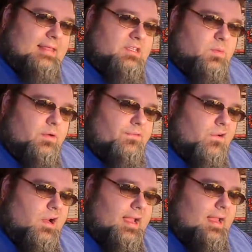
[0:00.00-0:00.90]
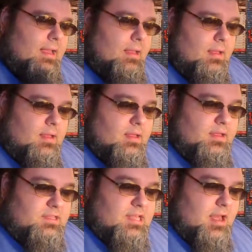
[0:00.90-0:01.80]
this one free.
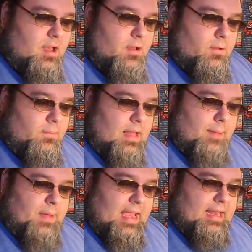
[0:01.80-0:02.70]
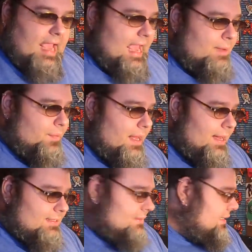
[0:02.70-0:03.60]
So I paid
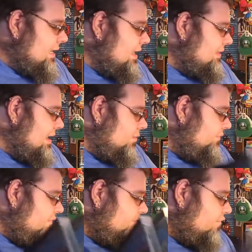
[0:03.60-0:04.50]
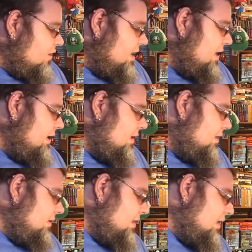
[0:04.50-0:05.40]
$8 and got that one for free.
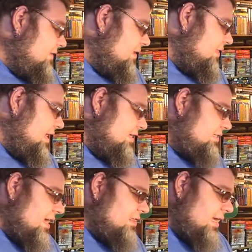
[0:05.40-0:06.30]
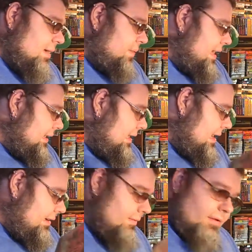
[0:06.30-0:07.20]
And then these, I think I paid like